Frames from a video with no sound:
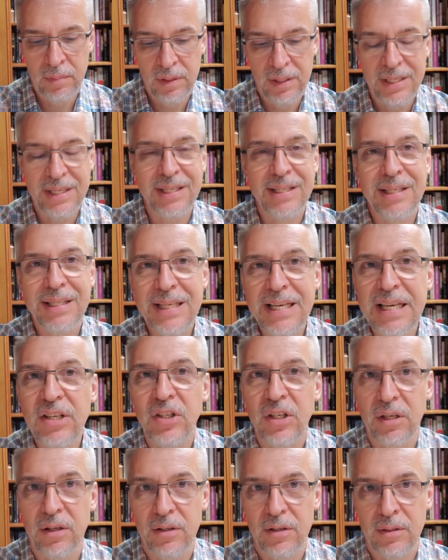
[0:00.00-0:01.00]
His
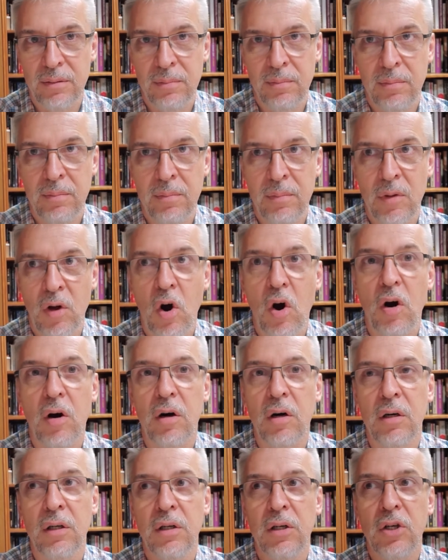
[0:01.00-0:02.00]
teachings,
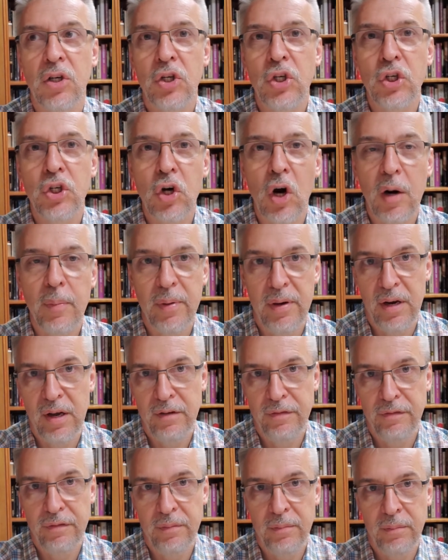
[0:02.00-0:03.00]
are sharp
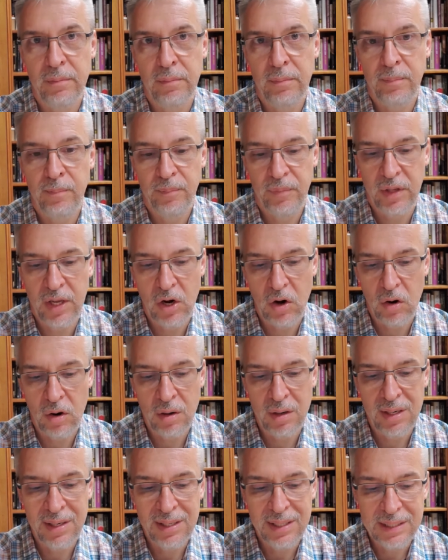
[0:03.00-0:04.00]
enough, they
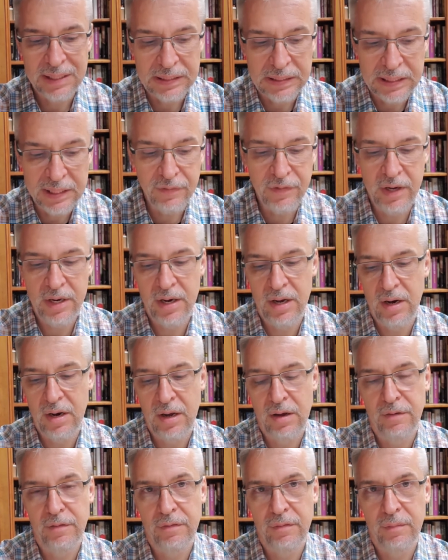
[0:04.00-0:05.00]
are living
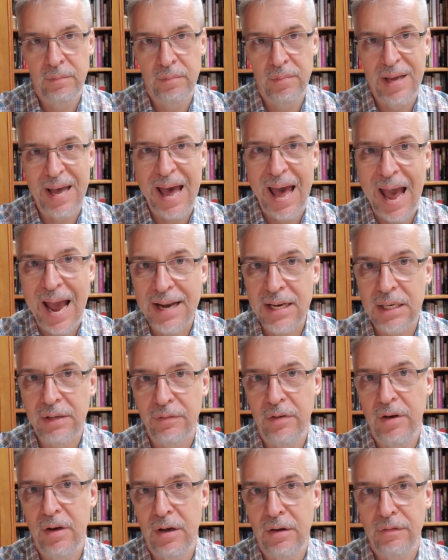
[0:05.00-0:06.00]
enough, active
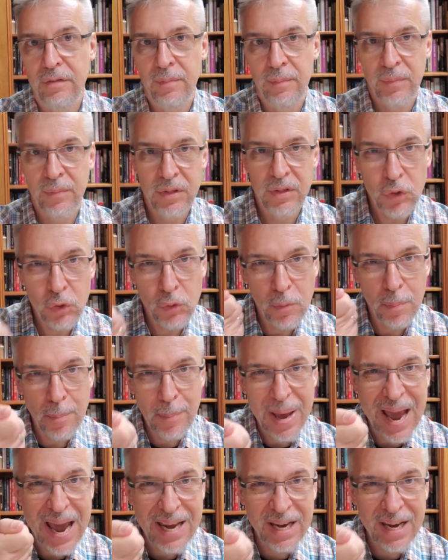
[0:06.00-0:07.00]
enough to
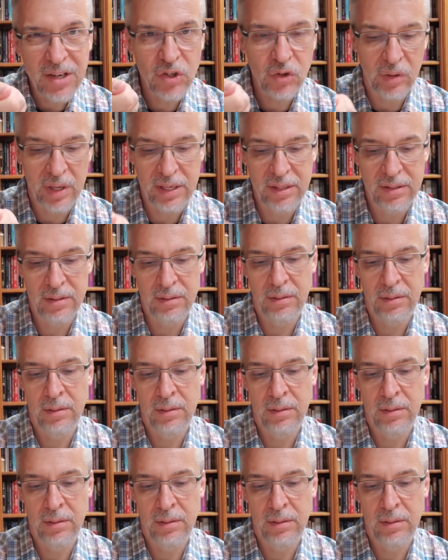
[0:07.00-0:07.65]
penetrate